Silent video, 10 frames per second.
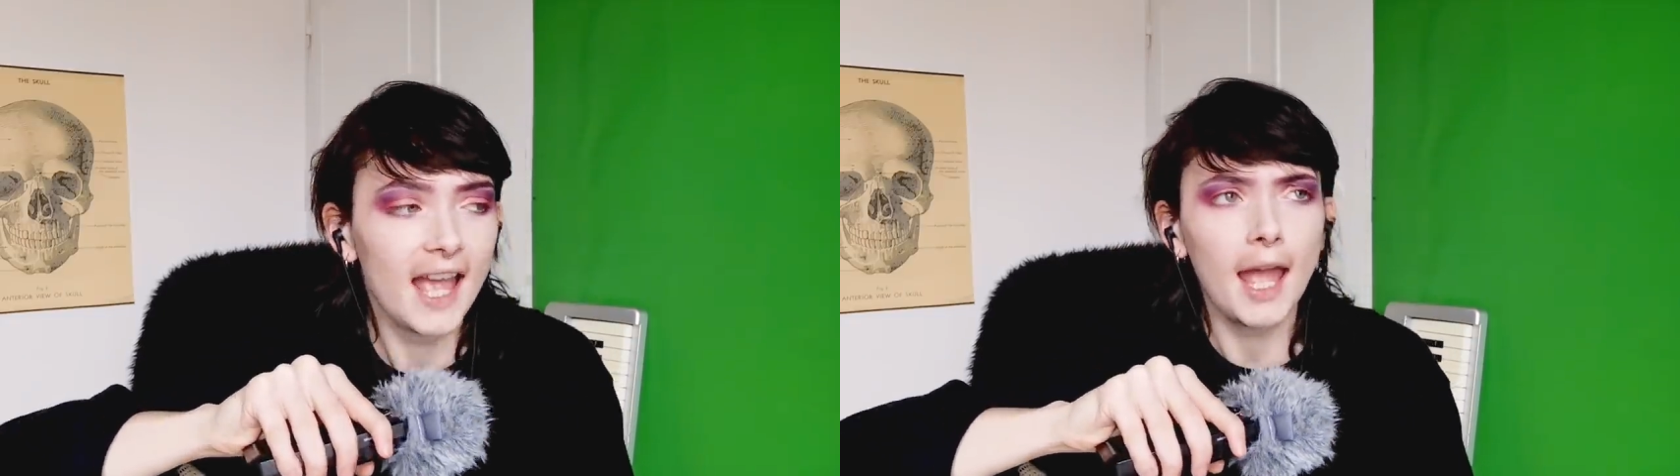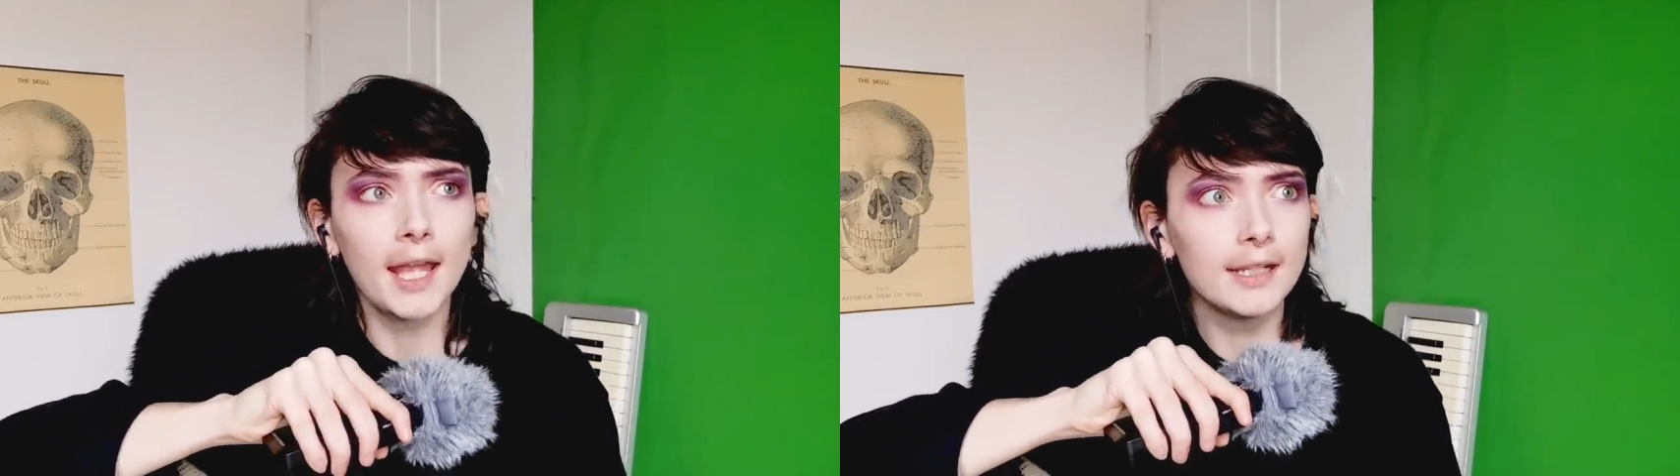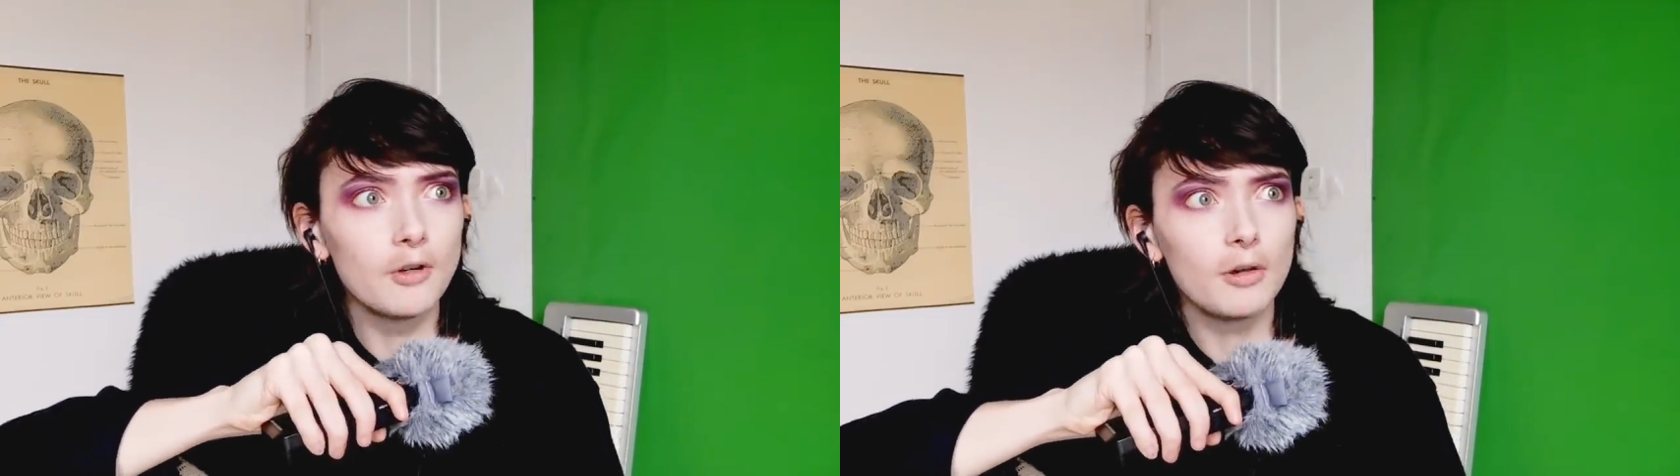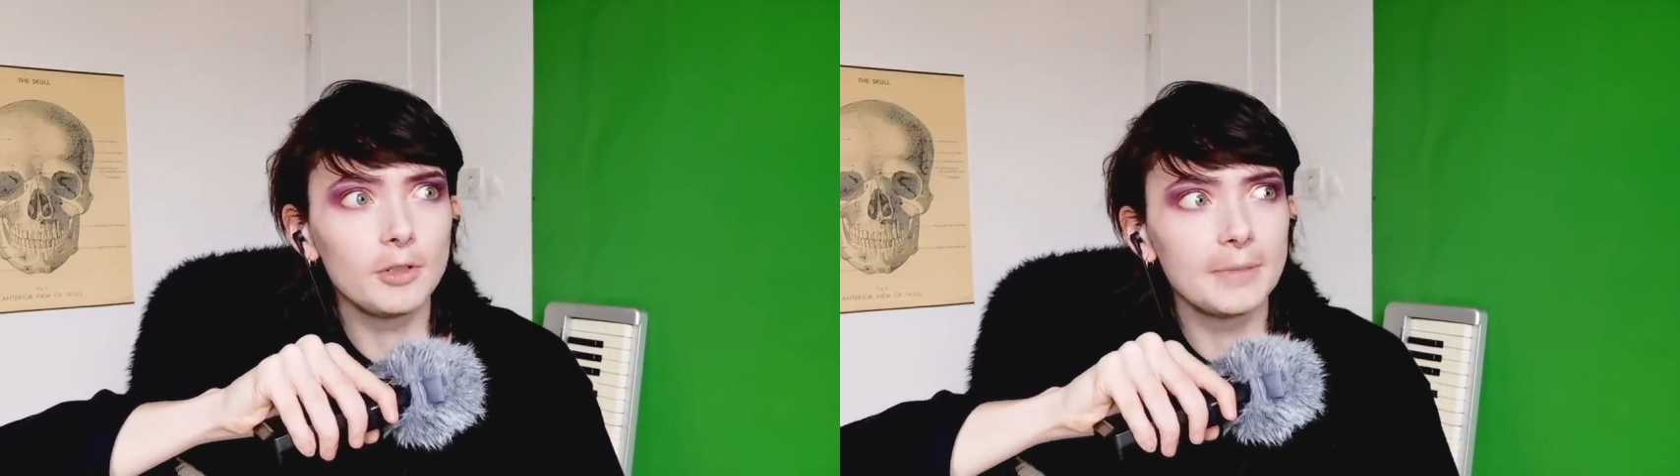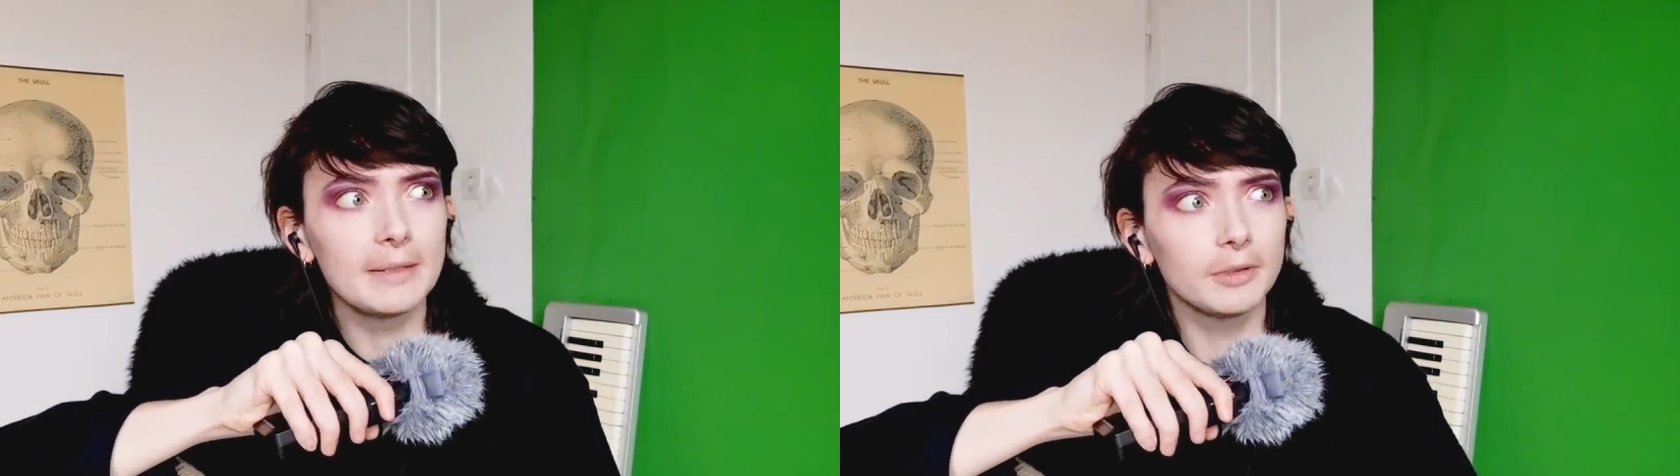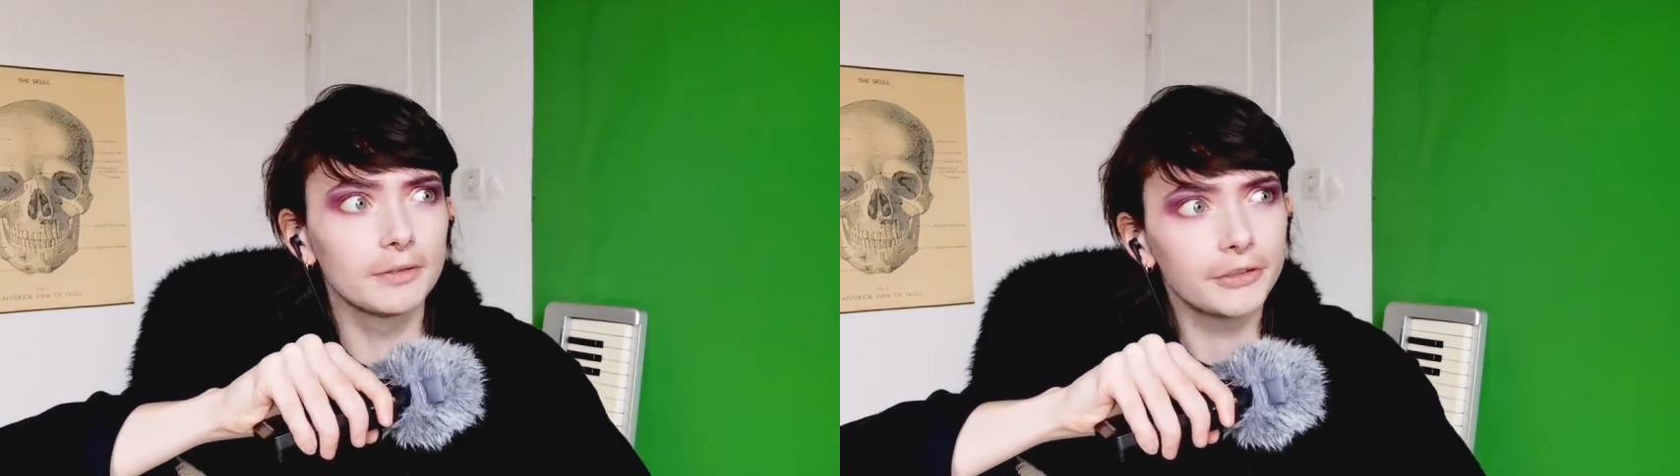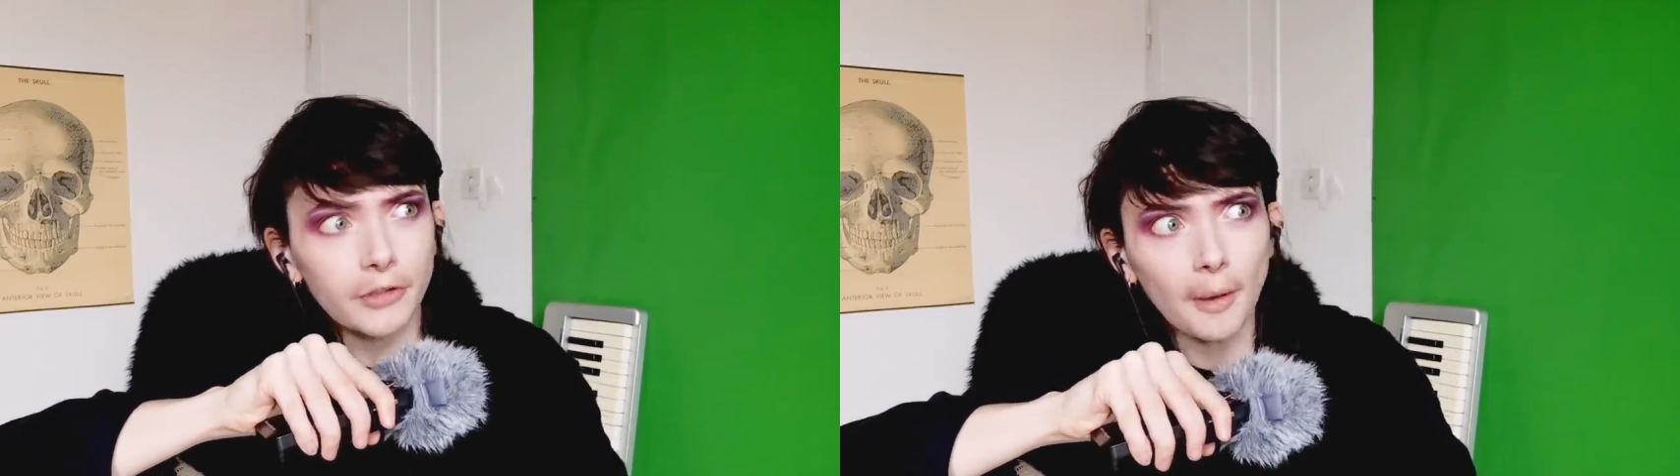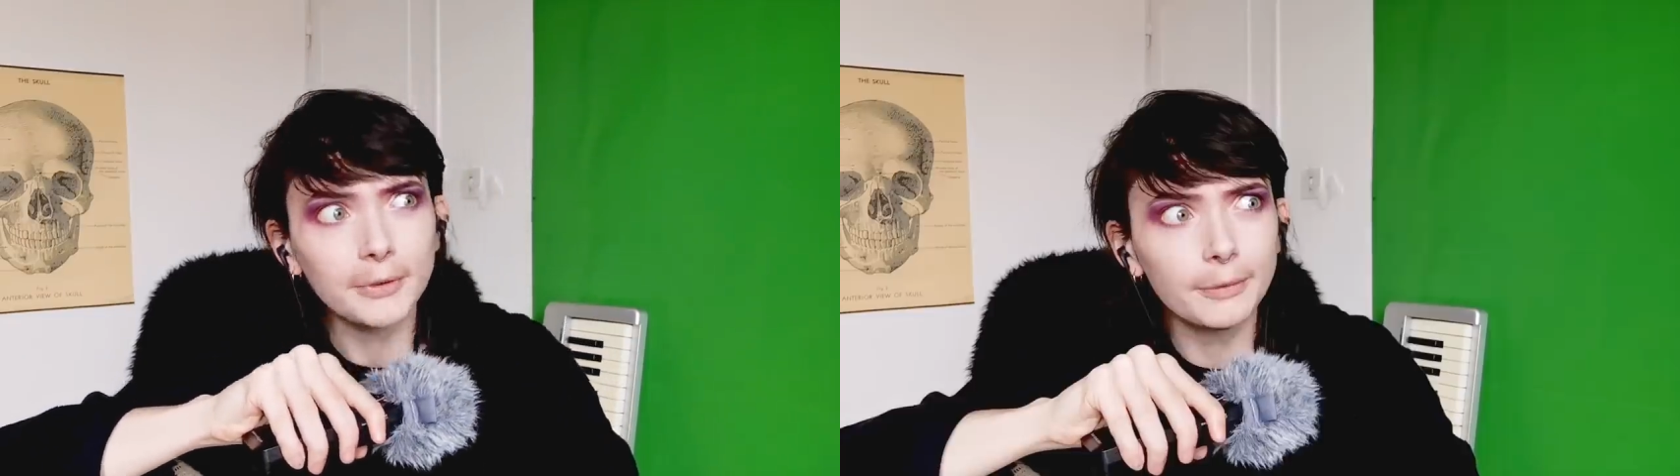"Hey, normal people,
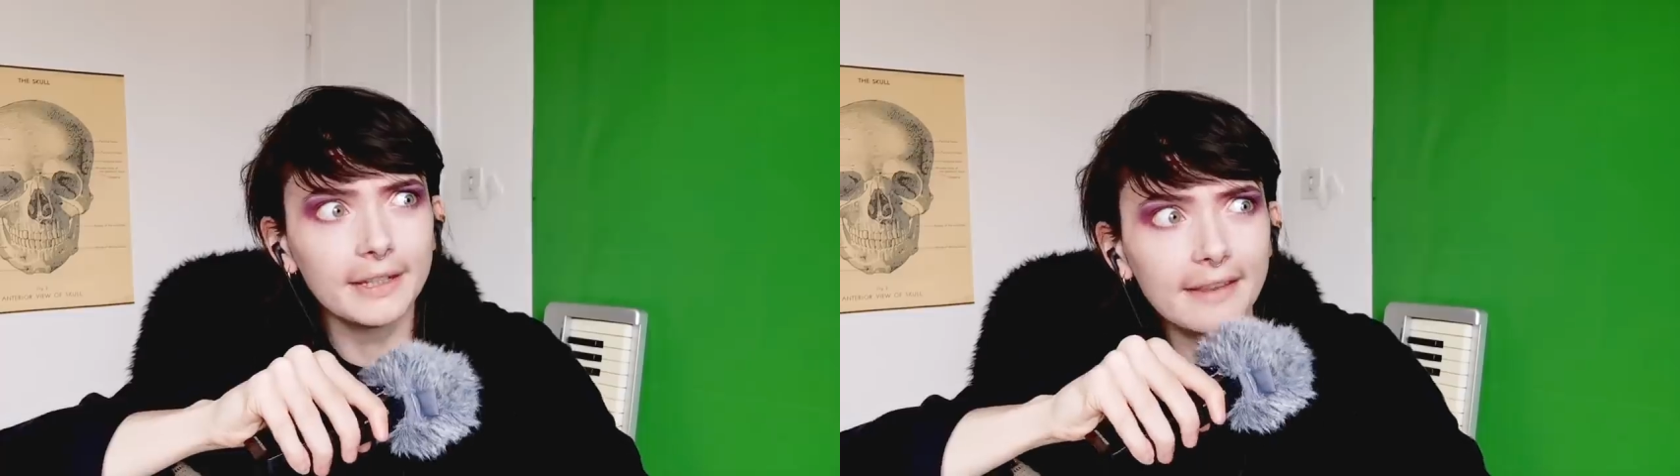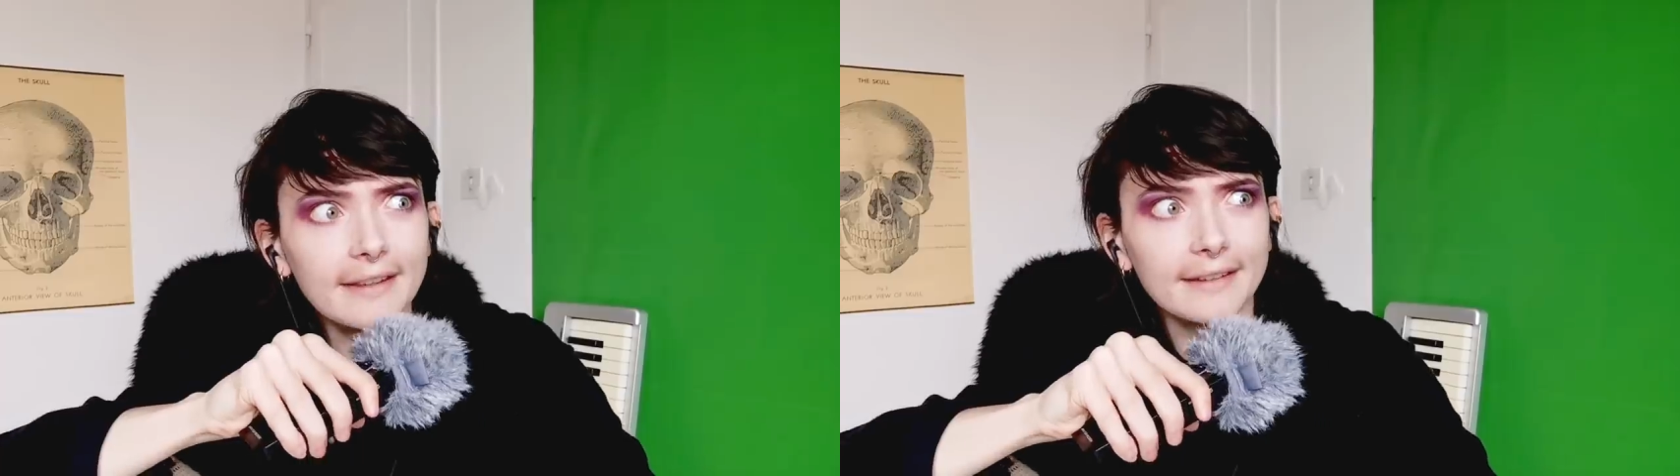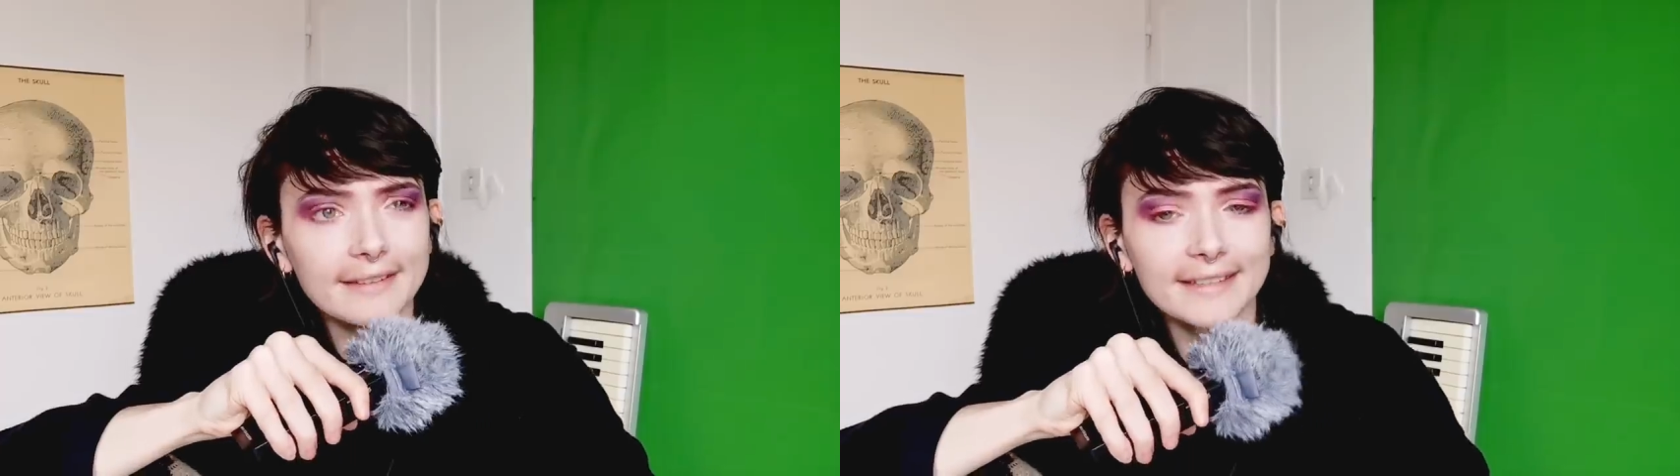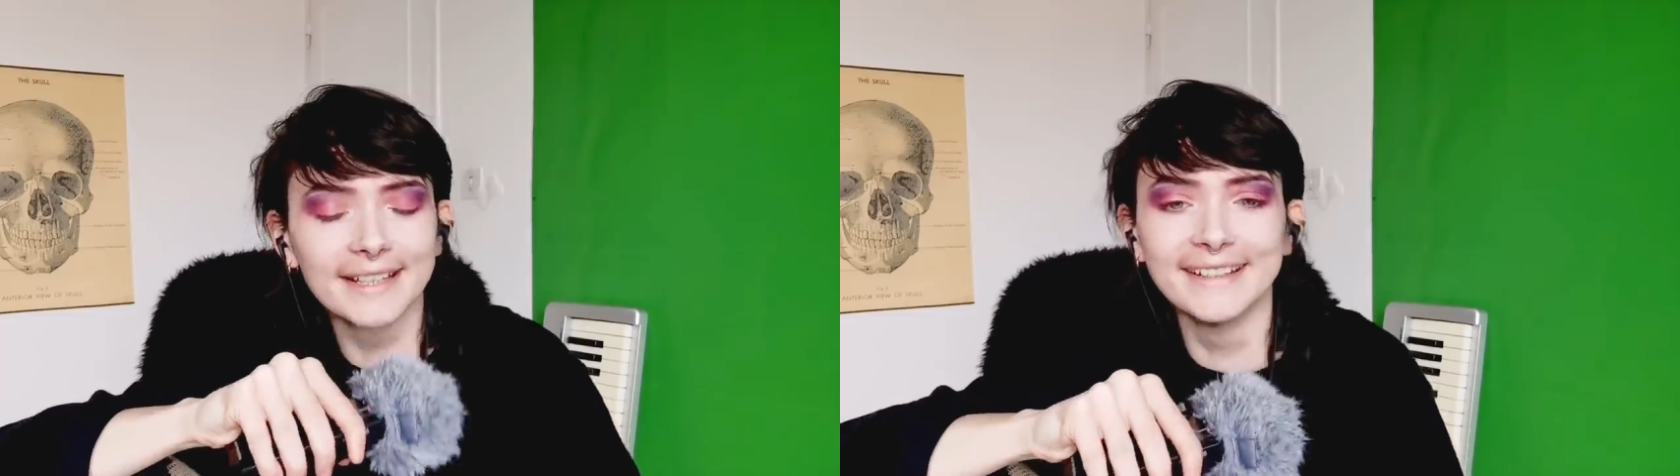stop doing this."